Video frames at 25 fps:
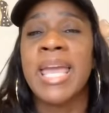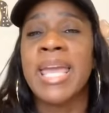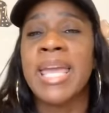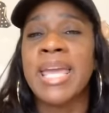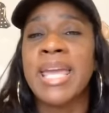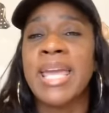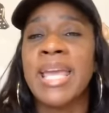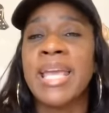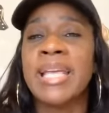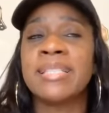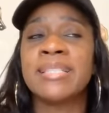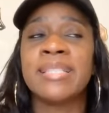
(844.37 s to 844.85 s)

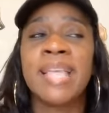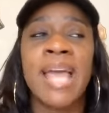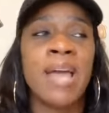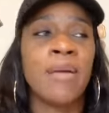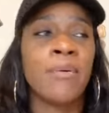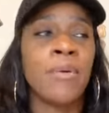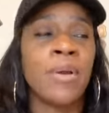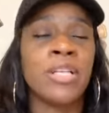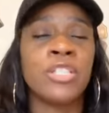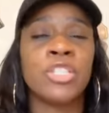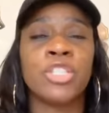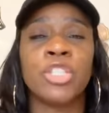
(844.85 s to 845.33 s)

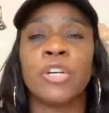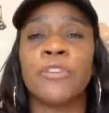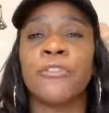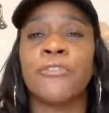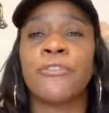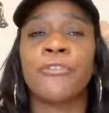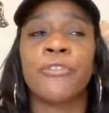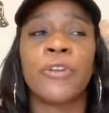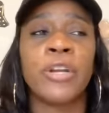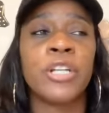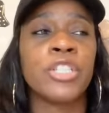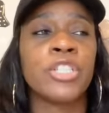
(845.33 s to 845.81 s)
Is your
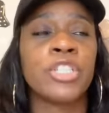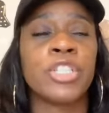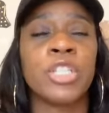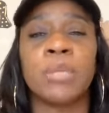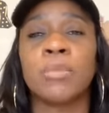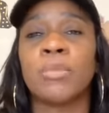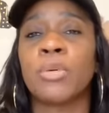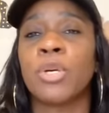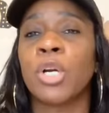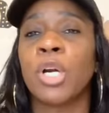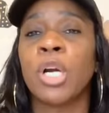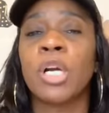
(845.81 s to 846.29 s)

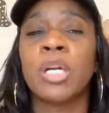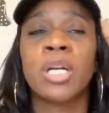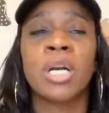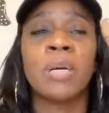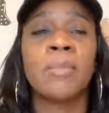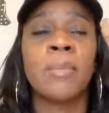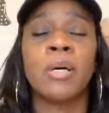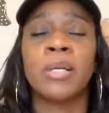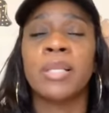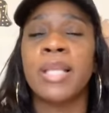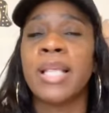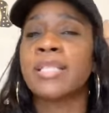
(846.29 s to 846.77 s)
friendship, girl,
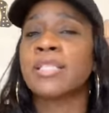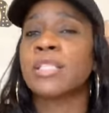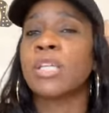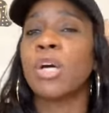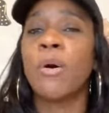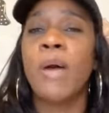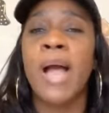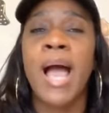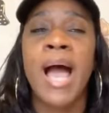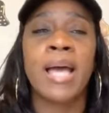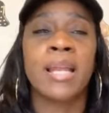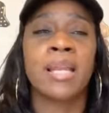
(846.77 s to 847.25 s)
come on, let's
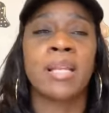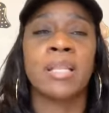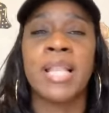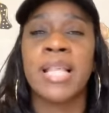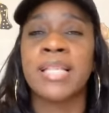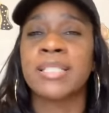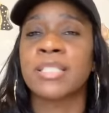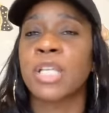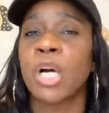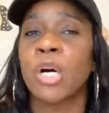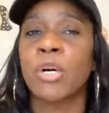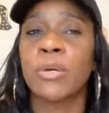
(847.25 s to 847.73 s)
go out and
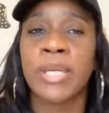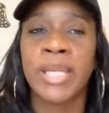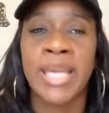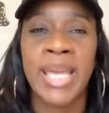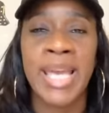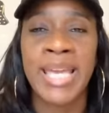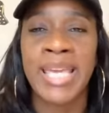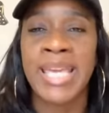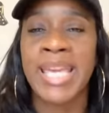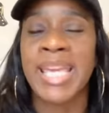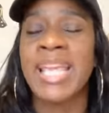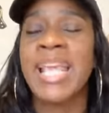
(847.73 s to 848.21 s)
let's go
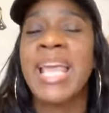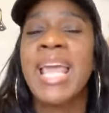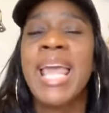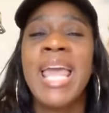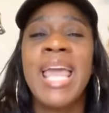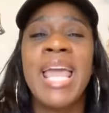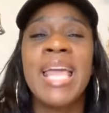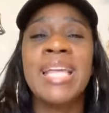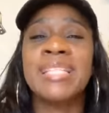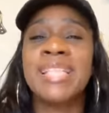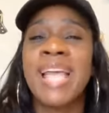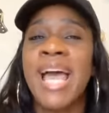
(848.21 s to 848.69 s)
kick it.
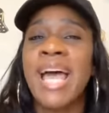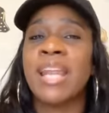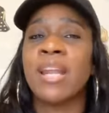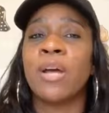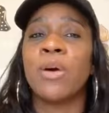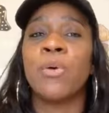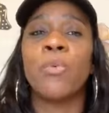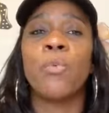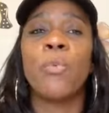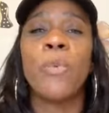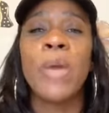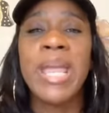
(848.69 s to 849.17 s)
Is that
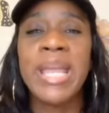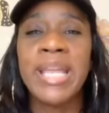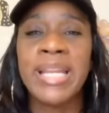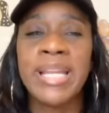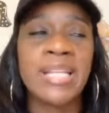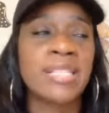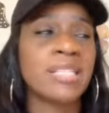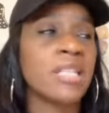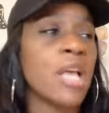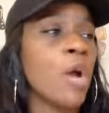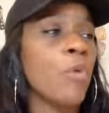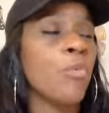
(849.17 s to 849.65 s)
a
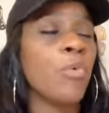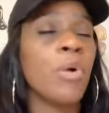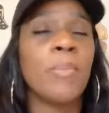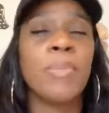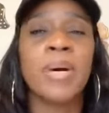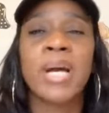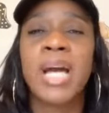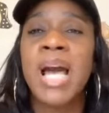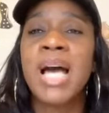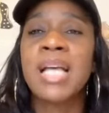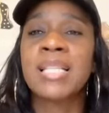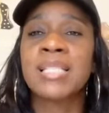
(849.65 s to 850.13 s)
weakness? Well,
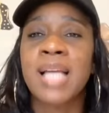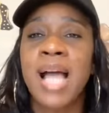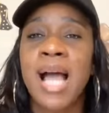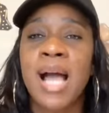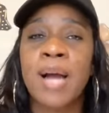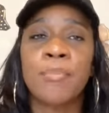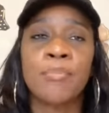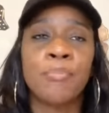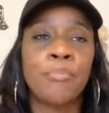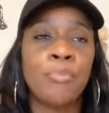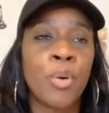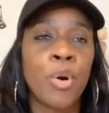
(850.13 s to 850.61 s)
because
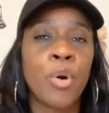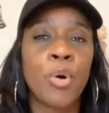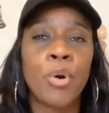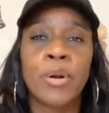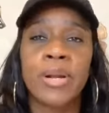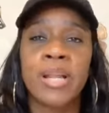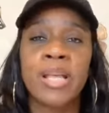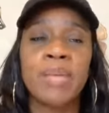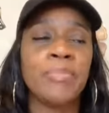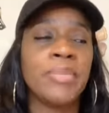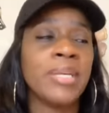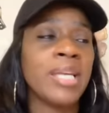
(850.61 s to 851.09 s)
I'm
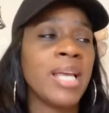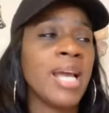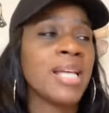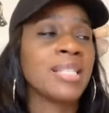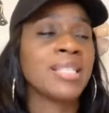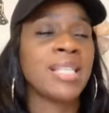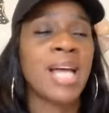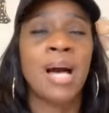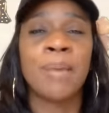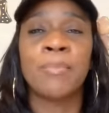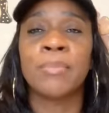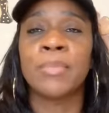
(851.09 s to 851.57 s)
bored and
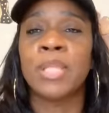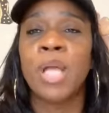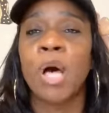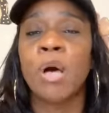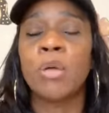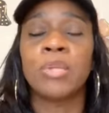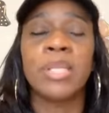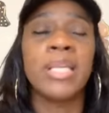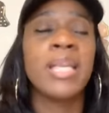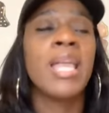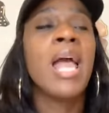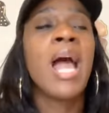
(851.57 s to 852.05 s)
because I'm
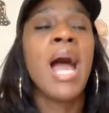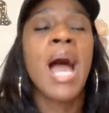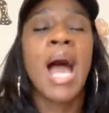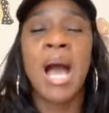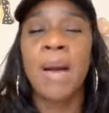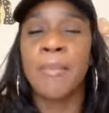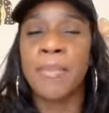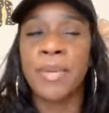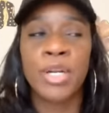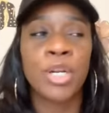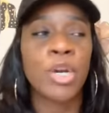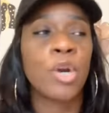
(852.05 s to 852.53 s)
lonely,
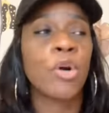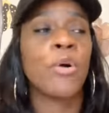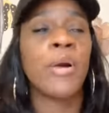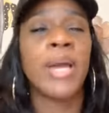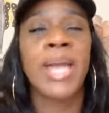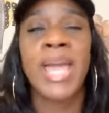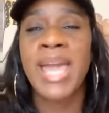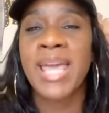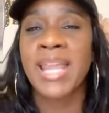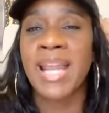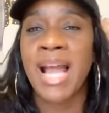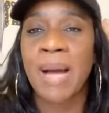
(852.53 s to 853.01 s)
I'm going
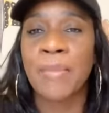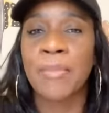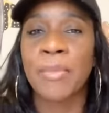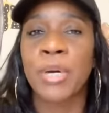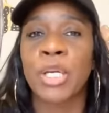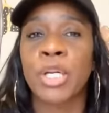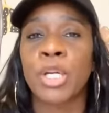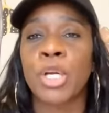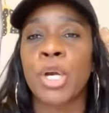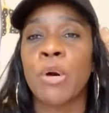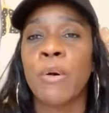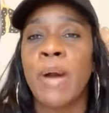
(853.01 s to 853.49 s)

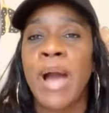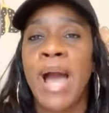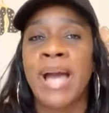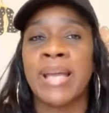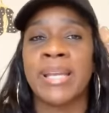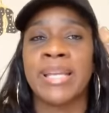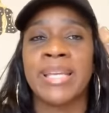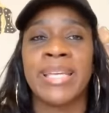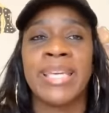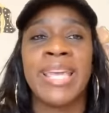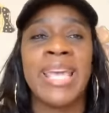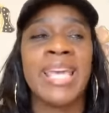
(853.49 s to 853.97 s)
to go
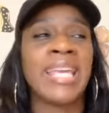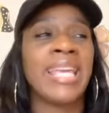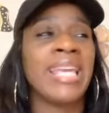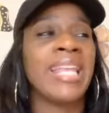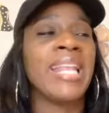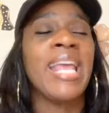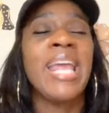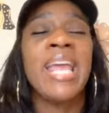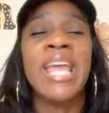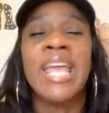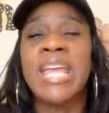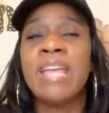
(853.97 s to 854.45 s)
out and kick
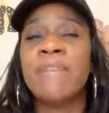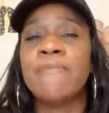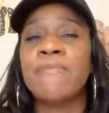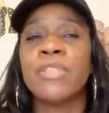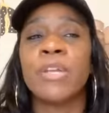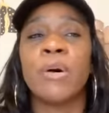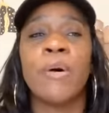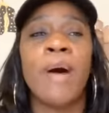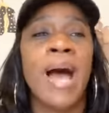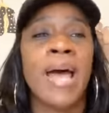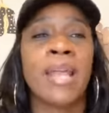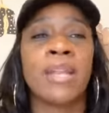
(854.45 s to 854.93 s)
it.
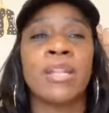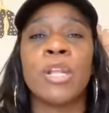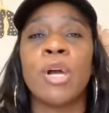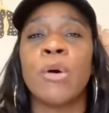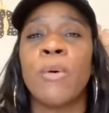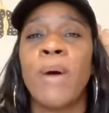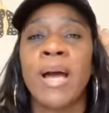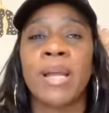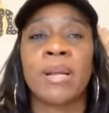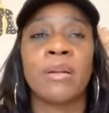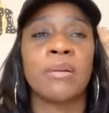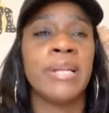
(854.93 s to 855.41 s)
Even though I
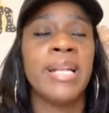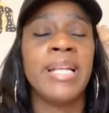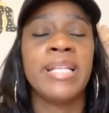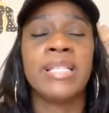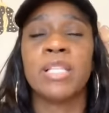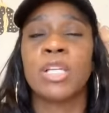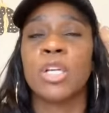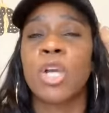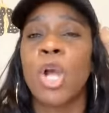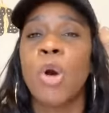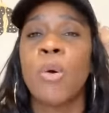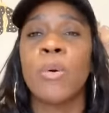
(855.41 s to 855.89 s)
know I don't
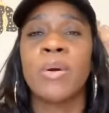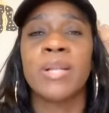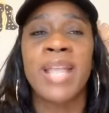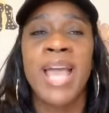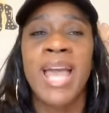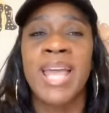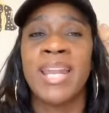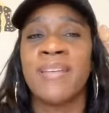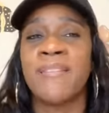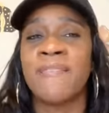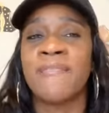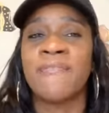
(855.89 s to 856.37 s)
need to go in
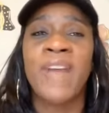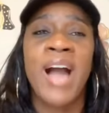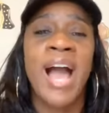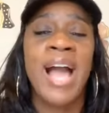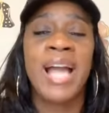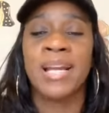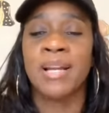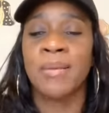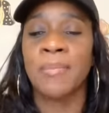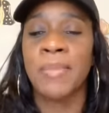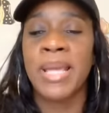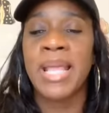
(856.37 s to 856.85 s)
that
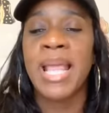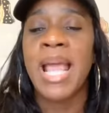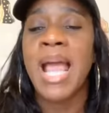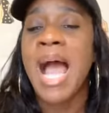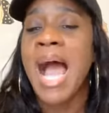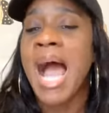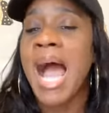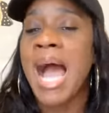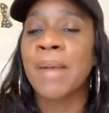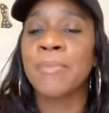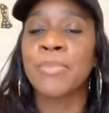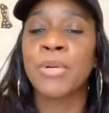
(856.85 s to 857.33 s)
environment,
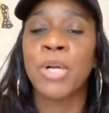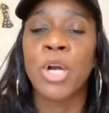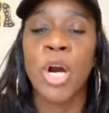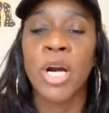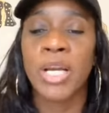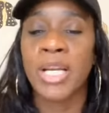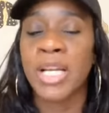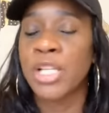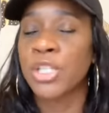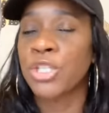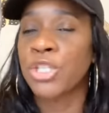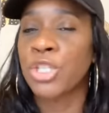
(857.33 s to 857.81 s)
I'm
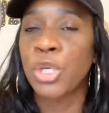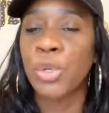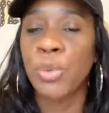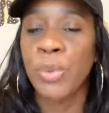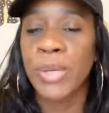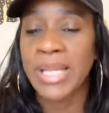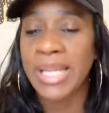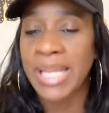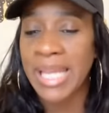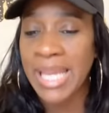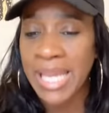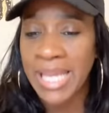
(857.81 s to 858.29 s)
going to
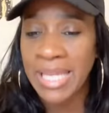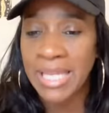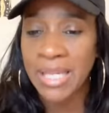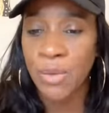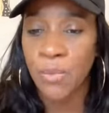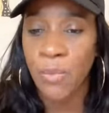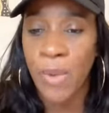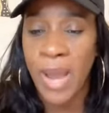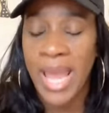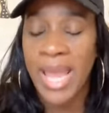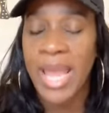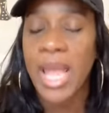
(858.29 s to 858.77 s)
do it
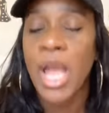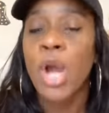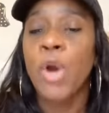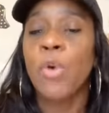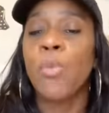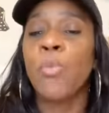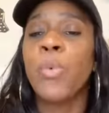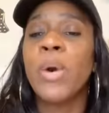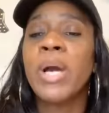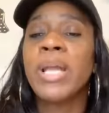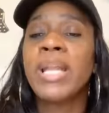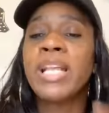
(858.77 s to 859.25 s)
anyway.
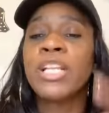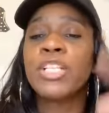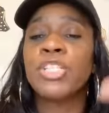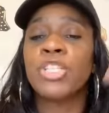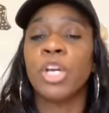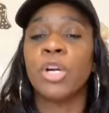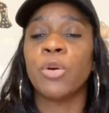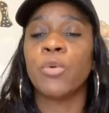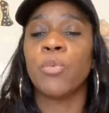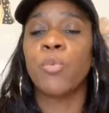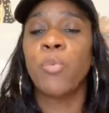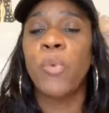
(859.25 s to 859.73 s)
What
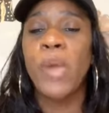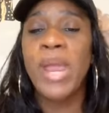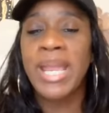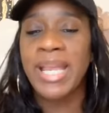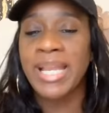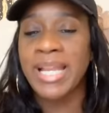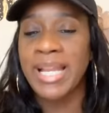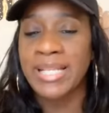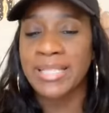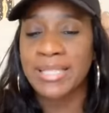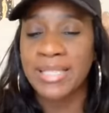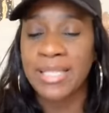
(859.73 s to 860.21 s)
is your
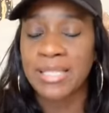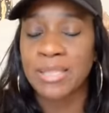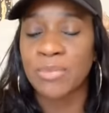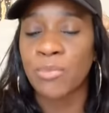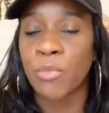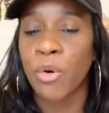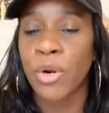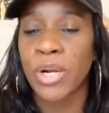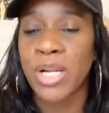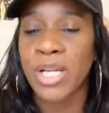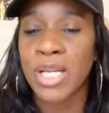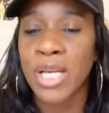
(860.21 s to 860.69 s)
weakness this
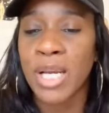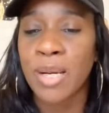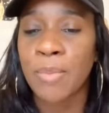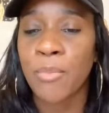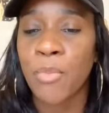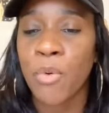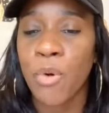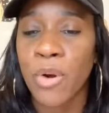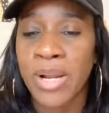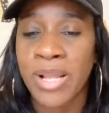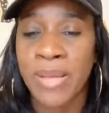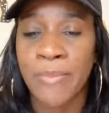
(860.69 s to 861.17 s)
morning?
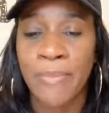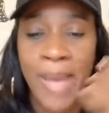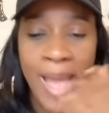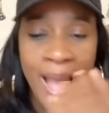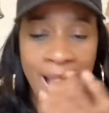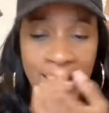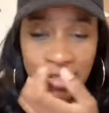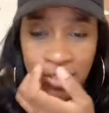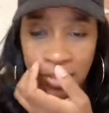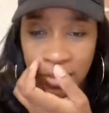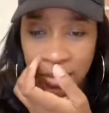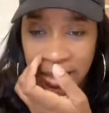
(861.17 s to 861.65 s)
Good morning,
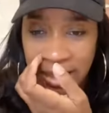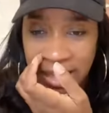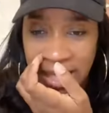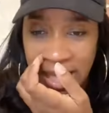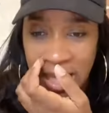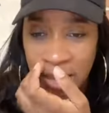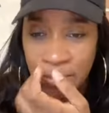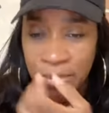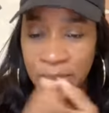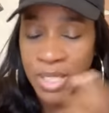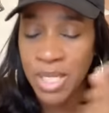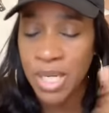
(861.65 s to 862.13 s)
Pastor
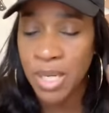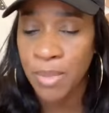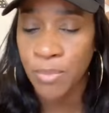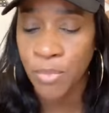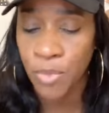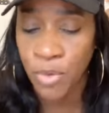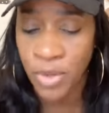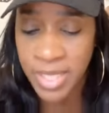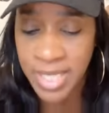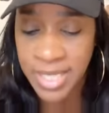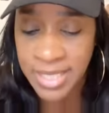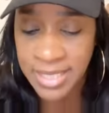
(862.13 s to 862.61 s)
Zakiva. Good
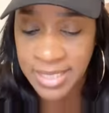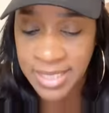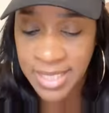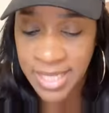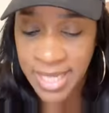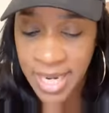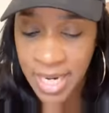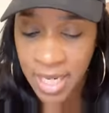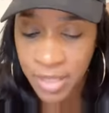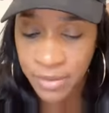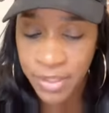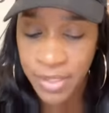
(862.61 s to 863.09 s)
morning,
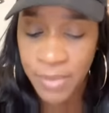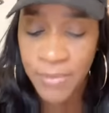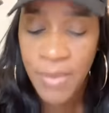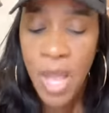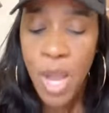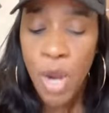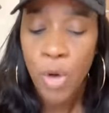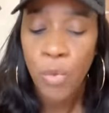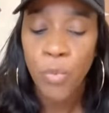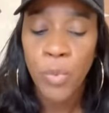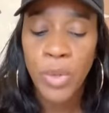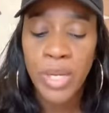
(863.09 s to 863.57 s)
Sierra.
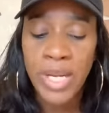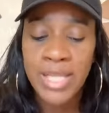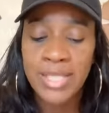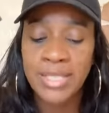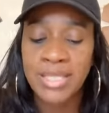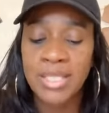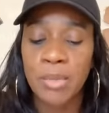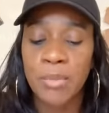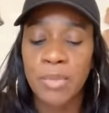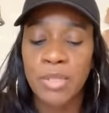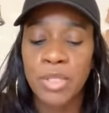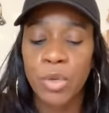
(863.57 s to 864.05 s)
What
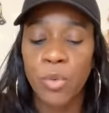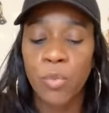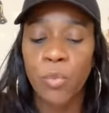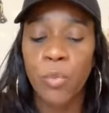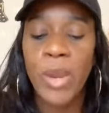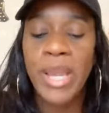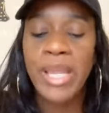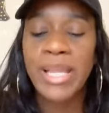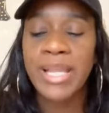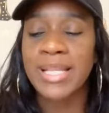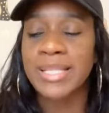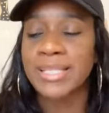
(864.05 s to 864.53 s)
is some of the
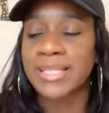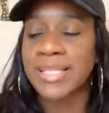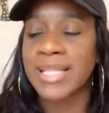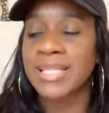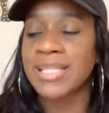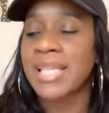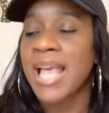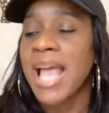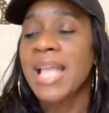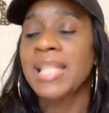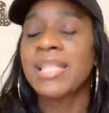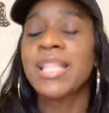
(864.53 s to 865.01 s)

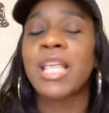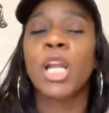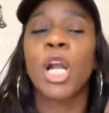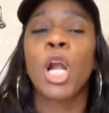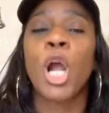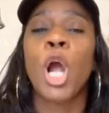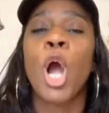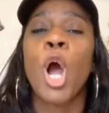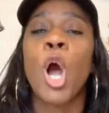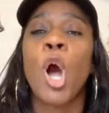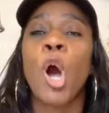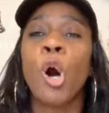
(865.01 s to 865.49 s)
weaknesses that
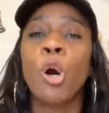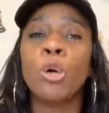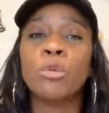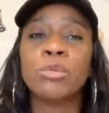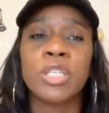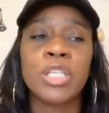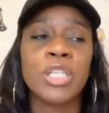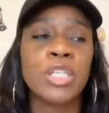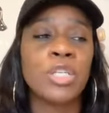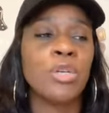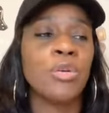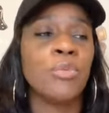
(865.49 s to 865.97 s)
are
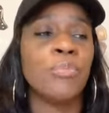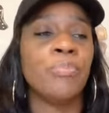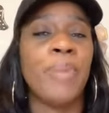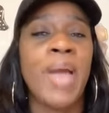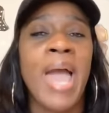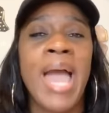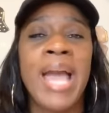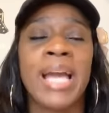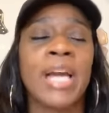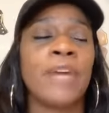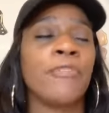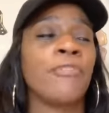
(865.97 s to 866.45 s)
holding you
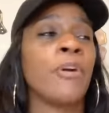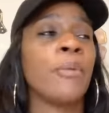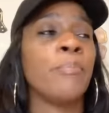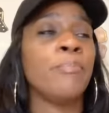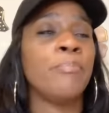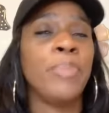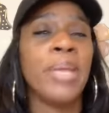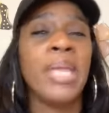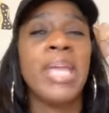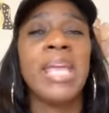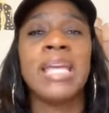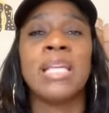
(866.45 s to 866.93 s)
back
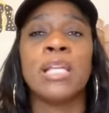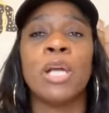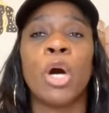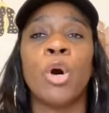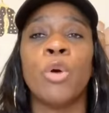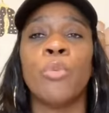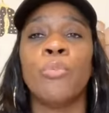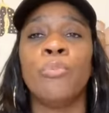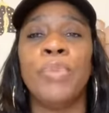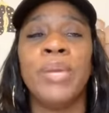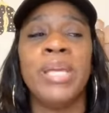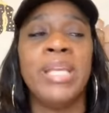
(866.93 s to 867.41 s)
from being
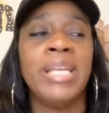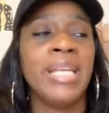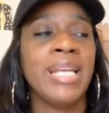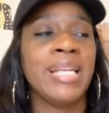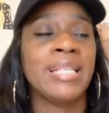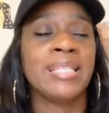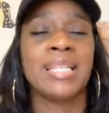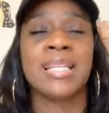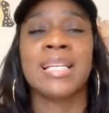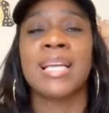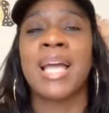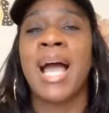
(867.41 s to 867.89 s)

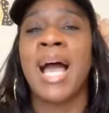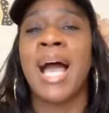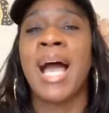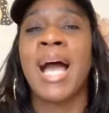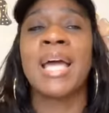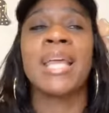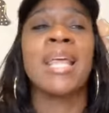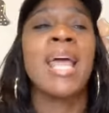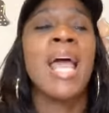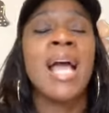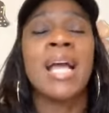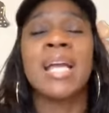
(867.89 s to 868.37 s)
obedient to
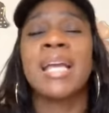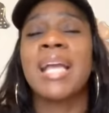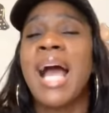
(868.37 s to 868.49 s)
God?